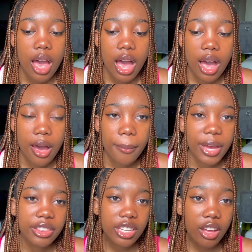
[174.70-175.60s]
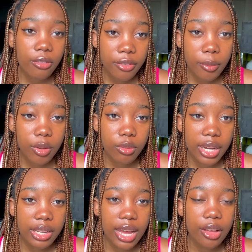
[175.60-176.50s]
I think I'll film it
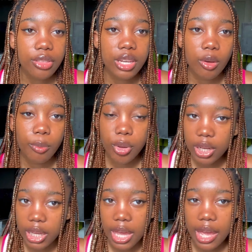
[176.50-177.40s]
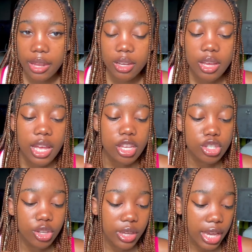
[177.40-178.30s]
right now, then I'll put it in
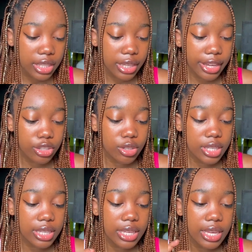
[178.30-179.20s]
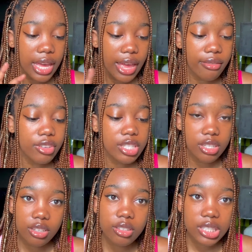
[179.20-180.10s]
so you guys can actually see every
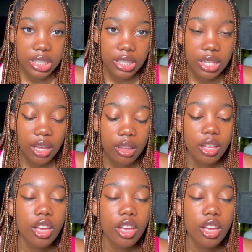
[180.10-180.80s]
single detail.